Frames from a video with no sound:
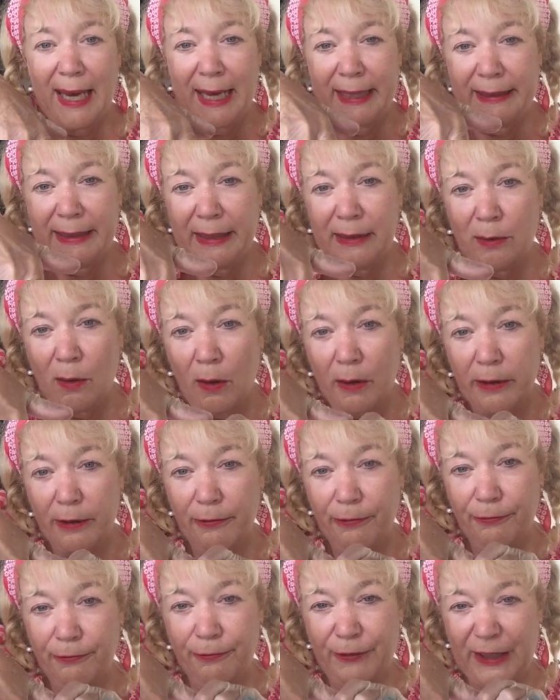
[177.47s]
and then all the
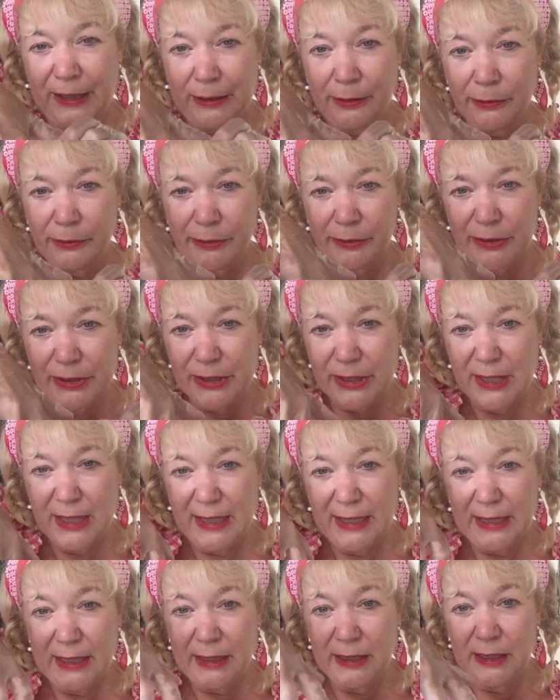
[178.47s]
fingers,
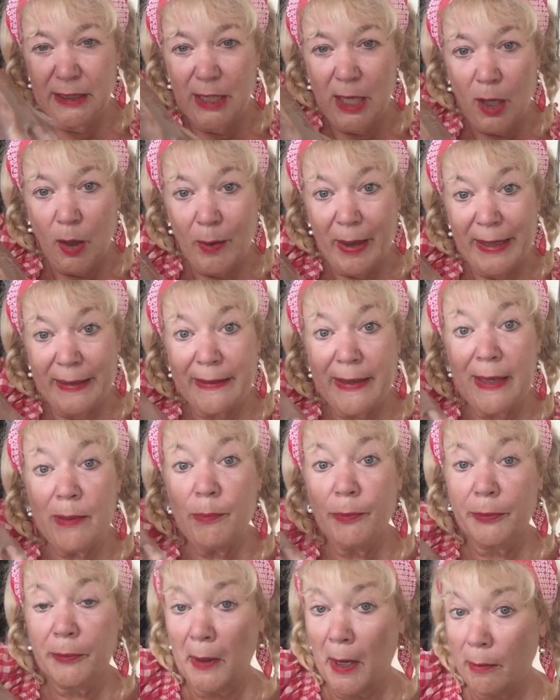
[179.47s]
and they
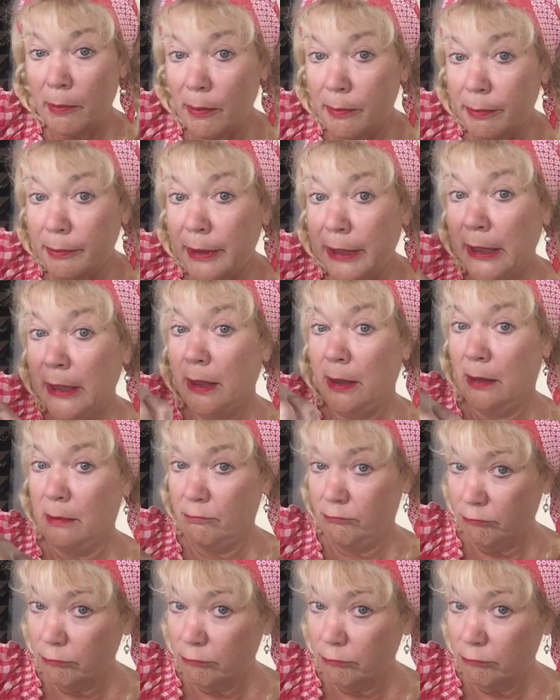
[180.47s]
probably